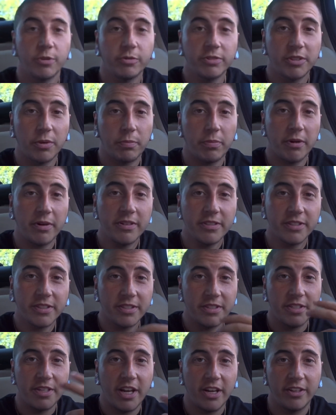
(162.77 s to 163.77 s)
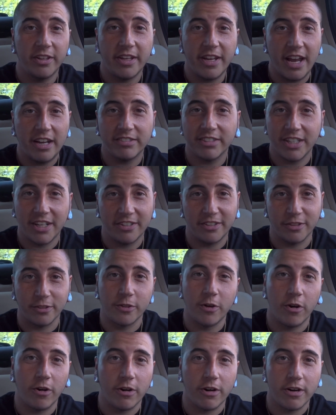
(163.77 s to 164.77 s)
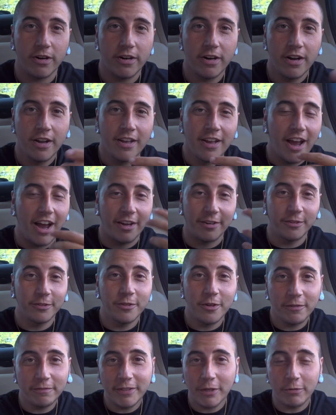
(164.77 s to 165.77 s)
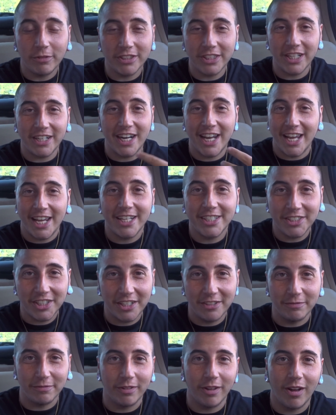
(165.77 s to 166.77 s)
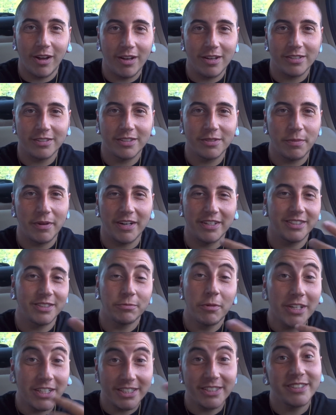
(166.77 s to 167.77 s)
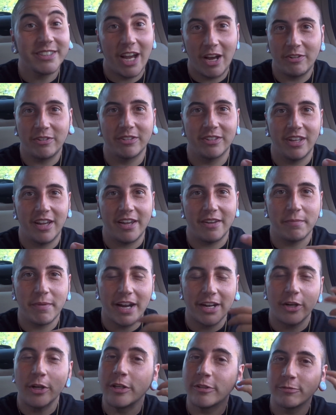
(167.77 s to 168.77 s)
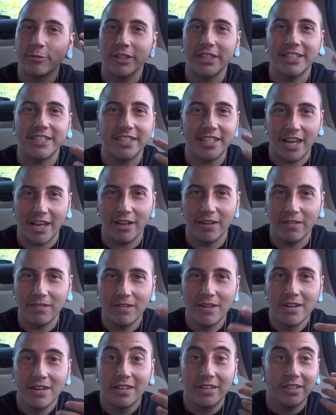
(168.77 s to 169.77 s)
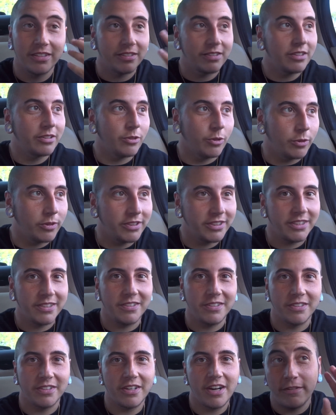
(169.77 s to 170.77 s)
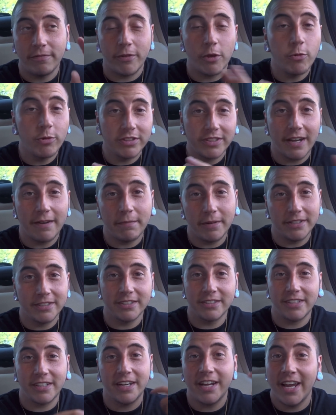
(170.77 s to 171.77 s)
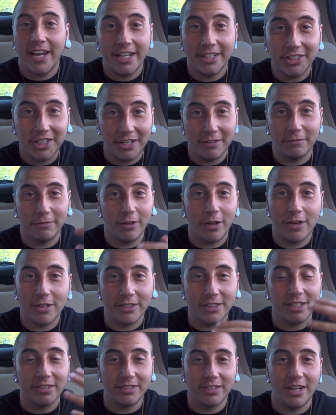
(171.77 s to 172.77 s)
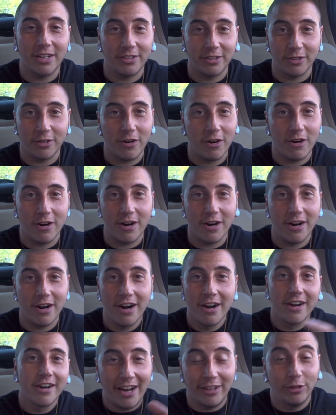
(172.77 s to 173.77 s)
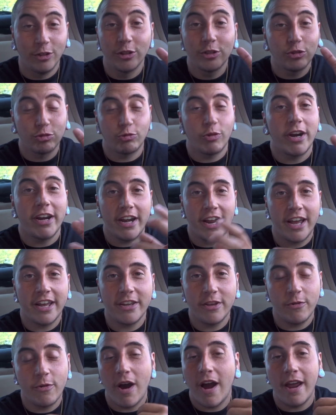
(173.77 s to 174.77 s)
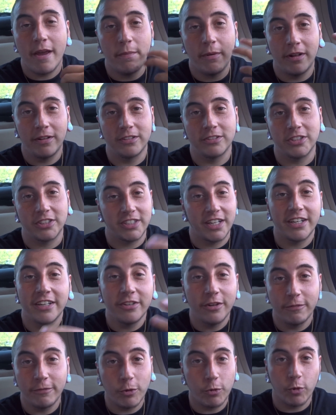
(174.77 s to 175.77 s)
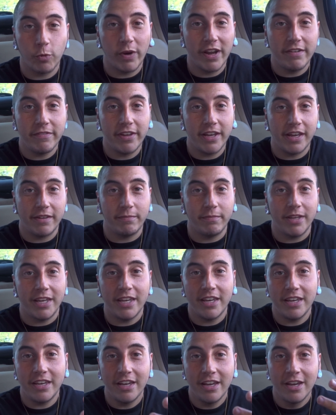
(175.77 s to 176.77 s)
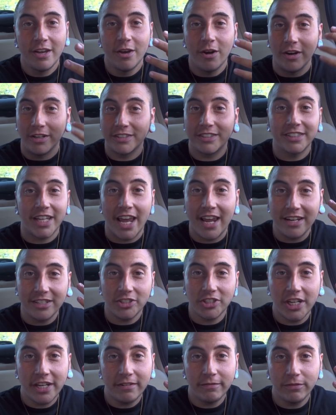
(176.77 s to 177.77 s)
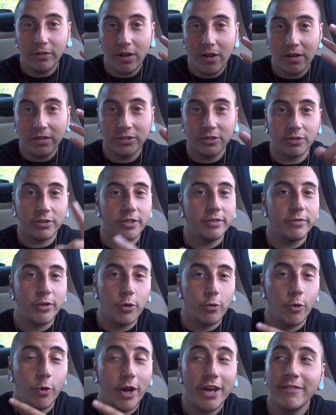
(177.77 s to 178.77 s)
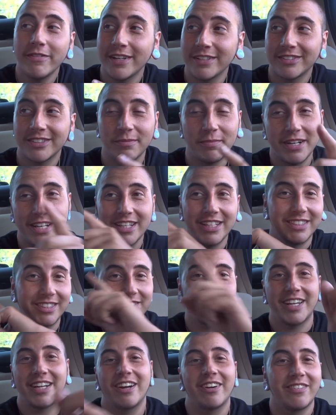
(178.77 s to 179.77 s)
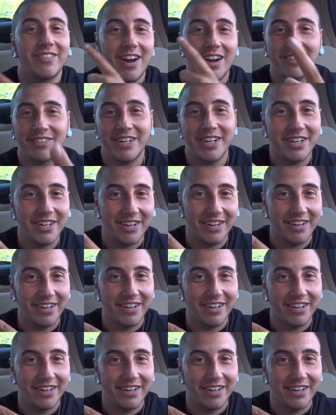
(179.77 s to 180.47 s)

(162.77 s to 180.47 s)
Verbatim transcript: was a person yelling outside their car. I don't know if they were saying, hey, Shane Vlogs, but it's what it sounded like, but I couldn't really tell because the noise here. If you was that person saying, hey, Shane Vlogs outside the car, I looked right at you. I apologize. I didn't know if you were waving at me and saying Shane Vlogs or if you were waving at somebody that's like around here.